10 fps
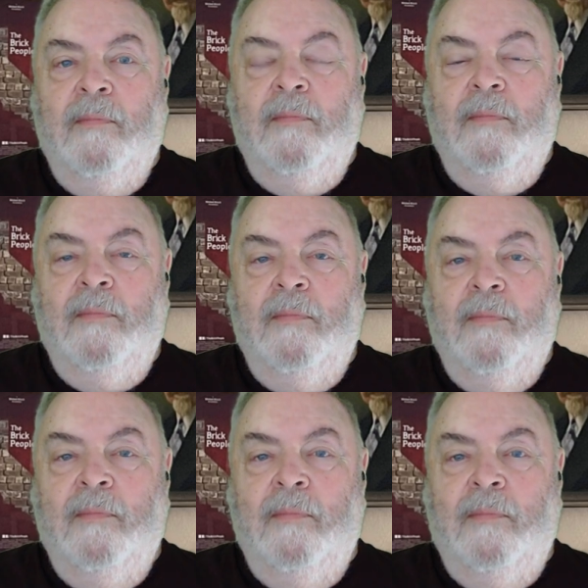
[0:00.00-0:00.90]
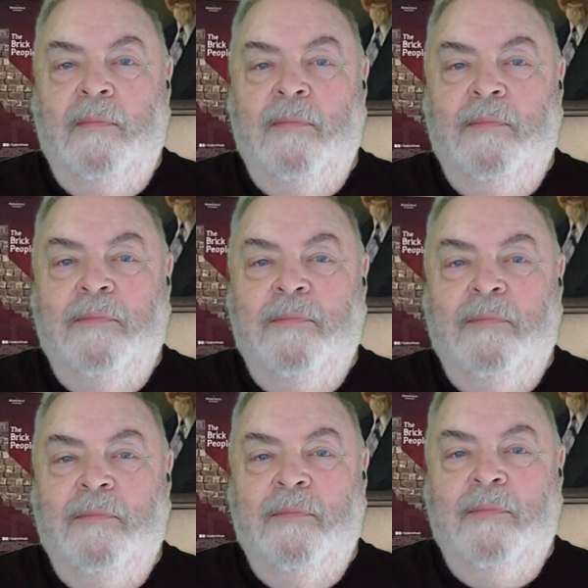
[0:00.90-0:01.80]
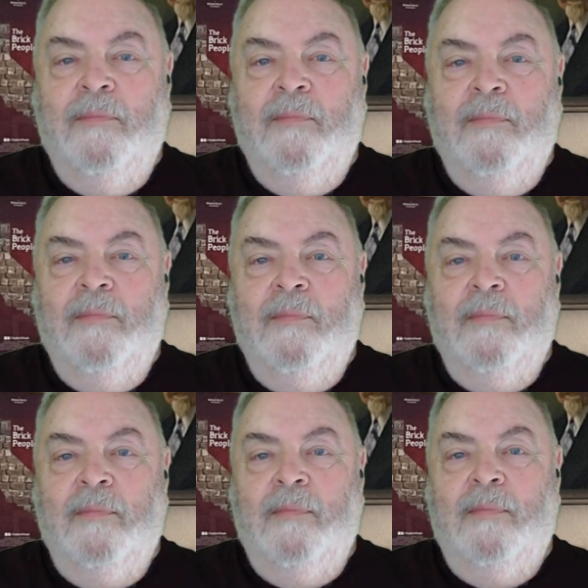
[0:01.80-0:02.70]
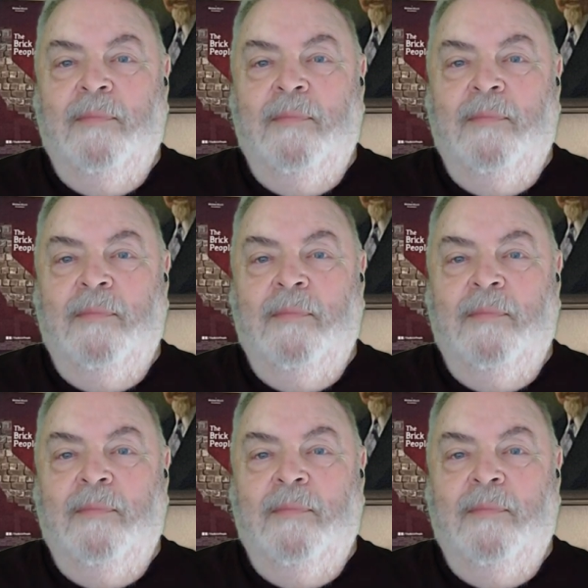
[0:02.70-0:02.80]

(not speaking)